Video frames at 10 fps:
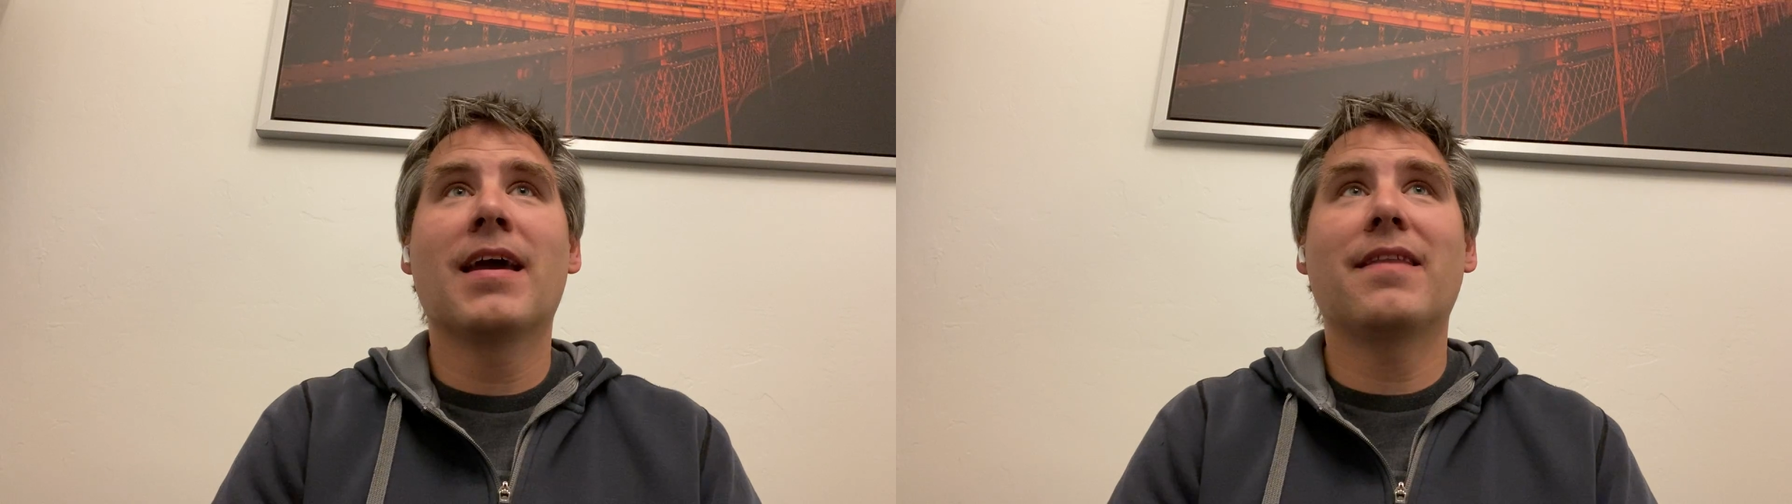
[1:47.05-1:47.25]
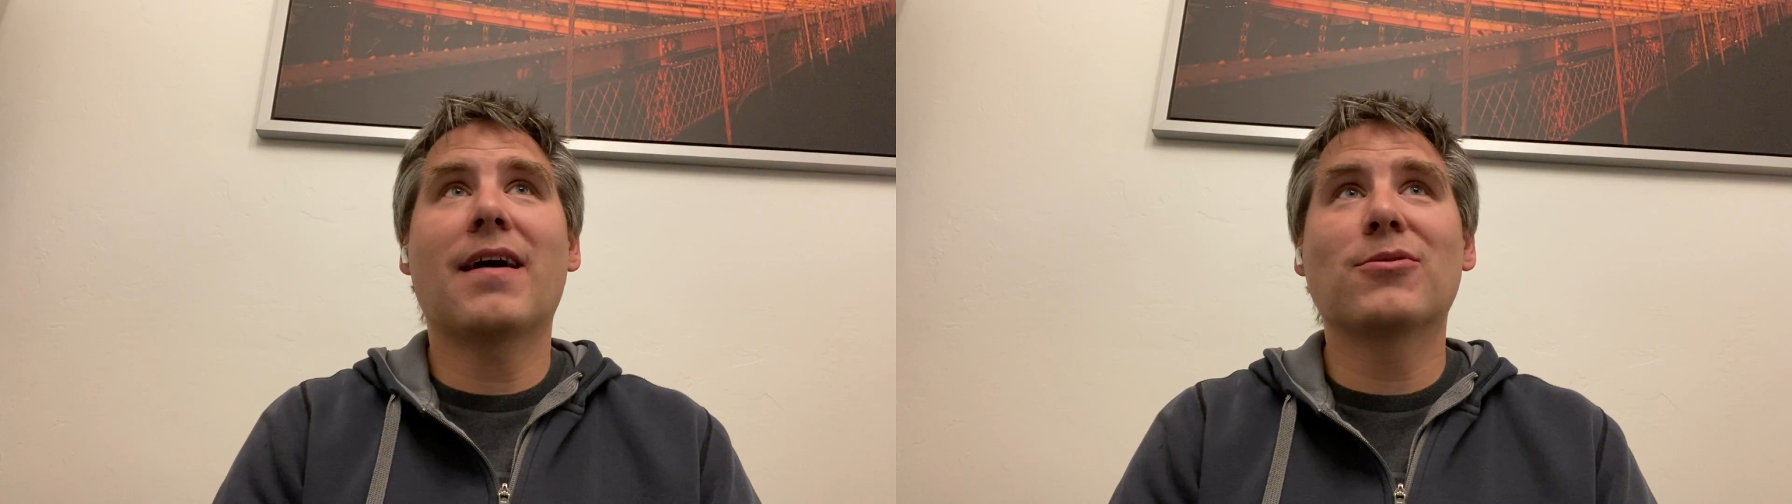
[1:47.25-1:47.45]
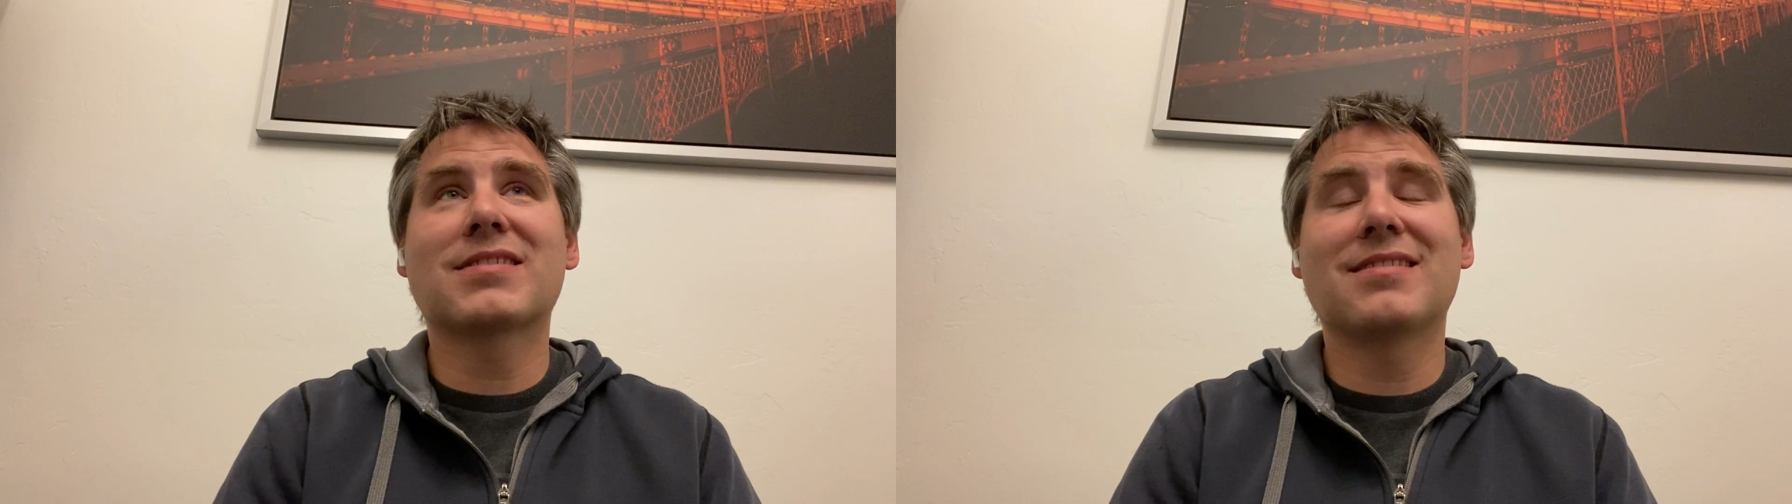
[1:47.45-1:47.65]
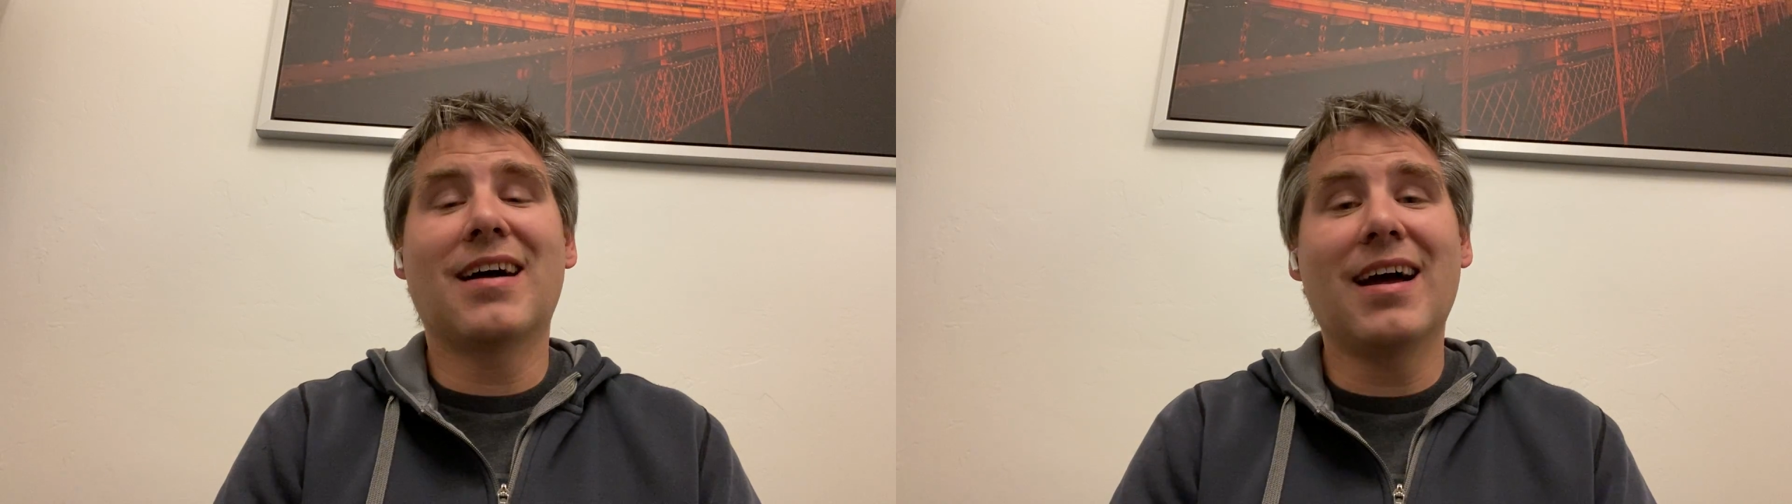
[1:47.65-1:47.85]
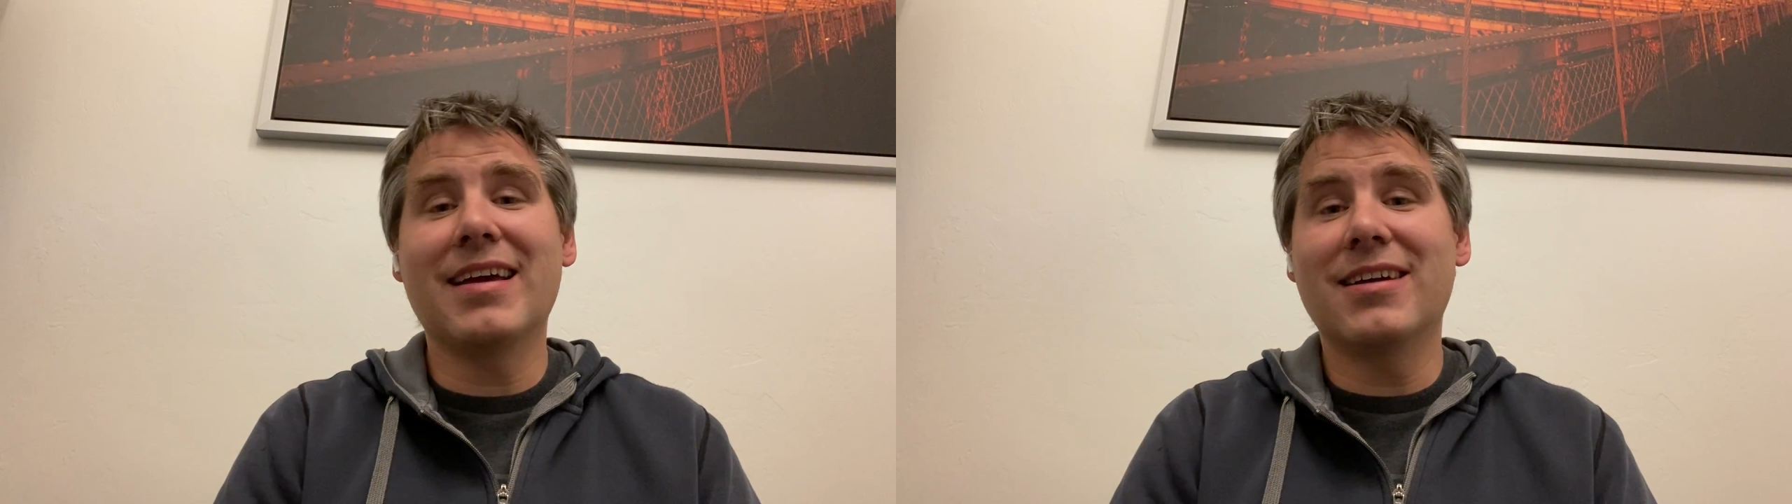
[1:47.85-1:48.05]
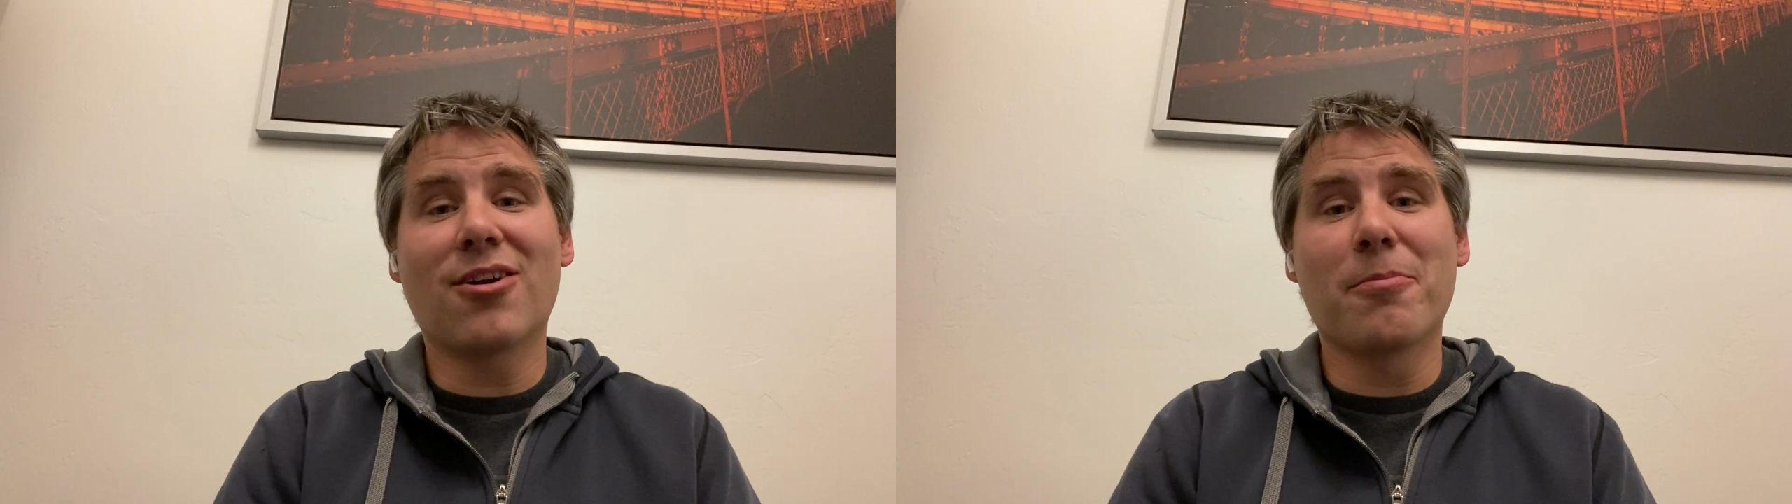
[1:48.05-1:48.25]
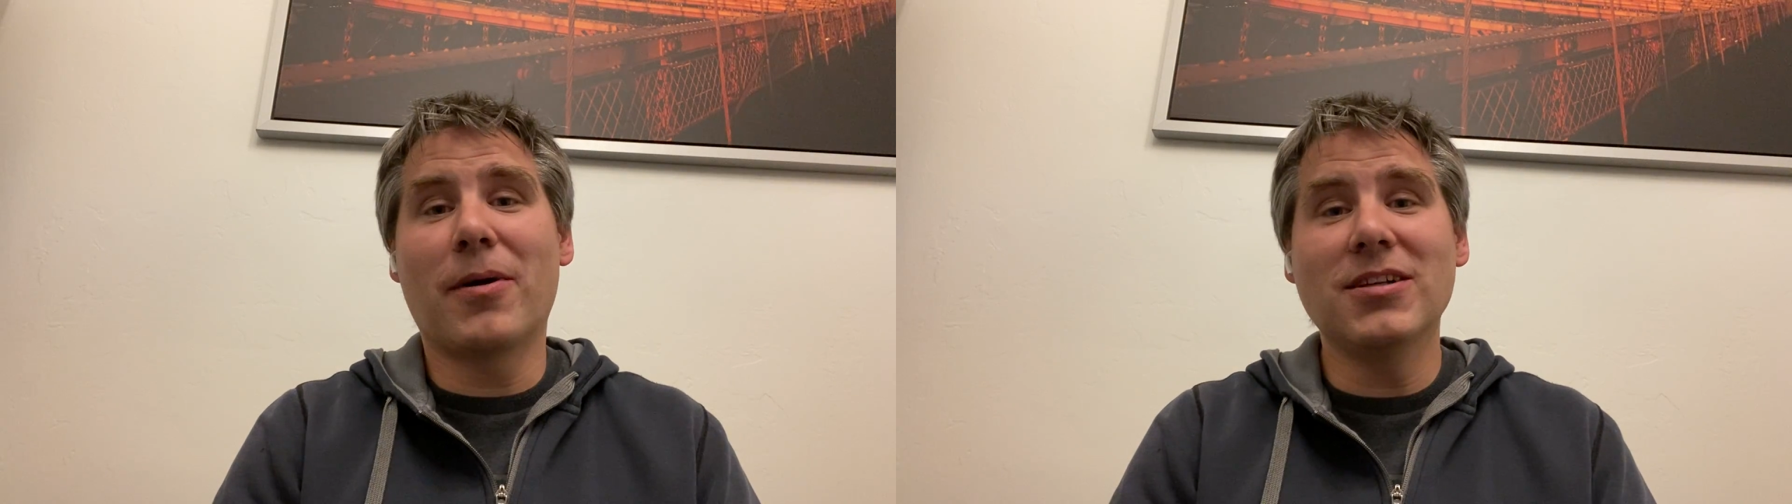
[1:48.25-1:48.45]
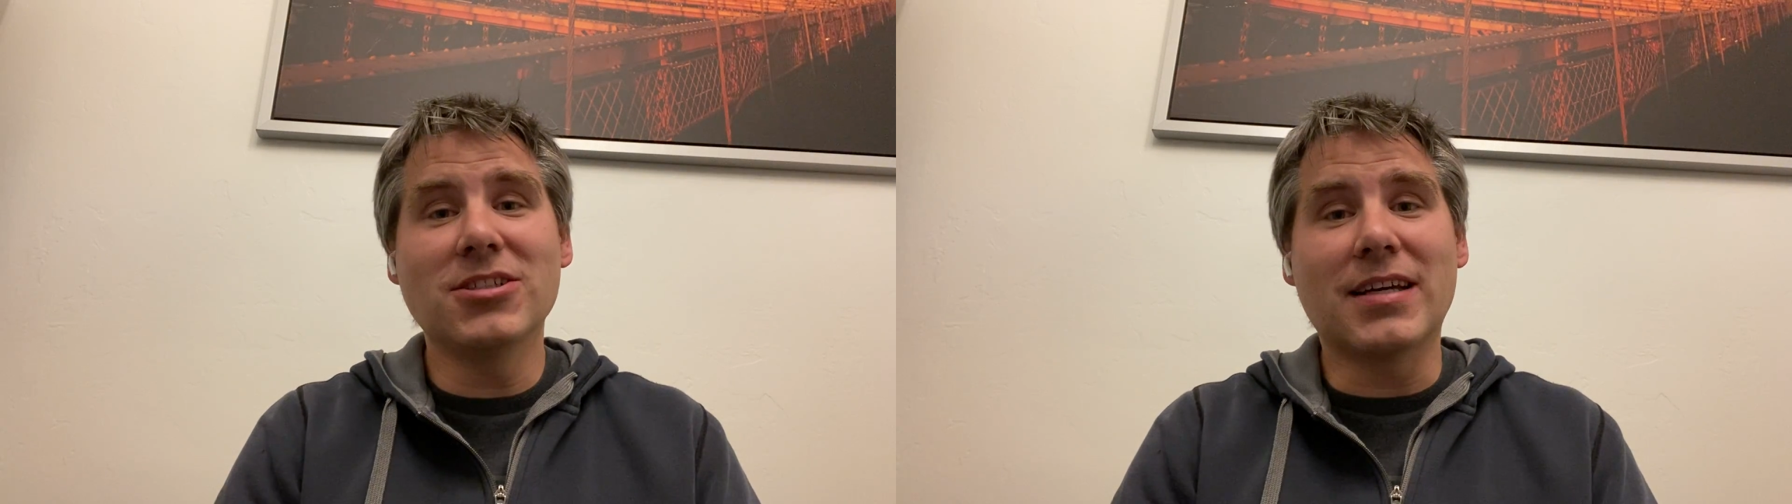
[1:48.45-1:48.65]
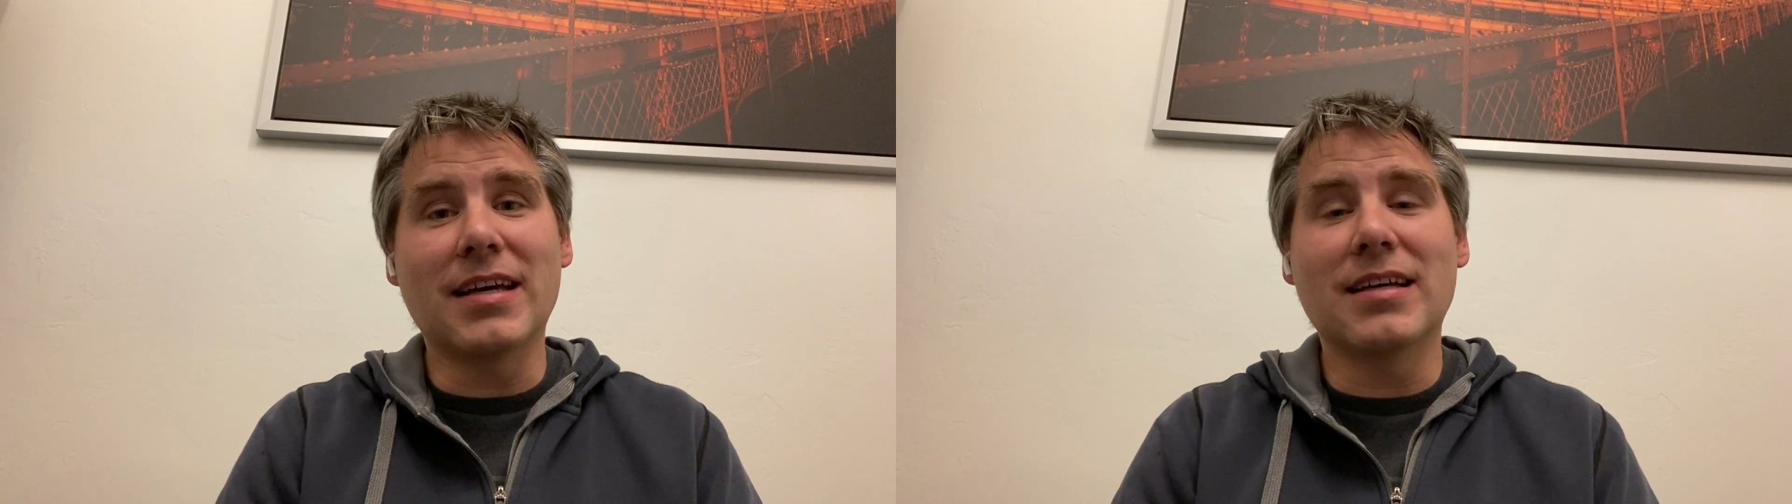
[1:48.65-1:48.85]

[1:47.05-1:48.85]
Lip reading: And that was not in our budget.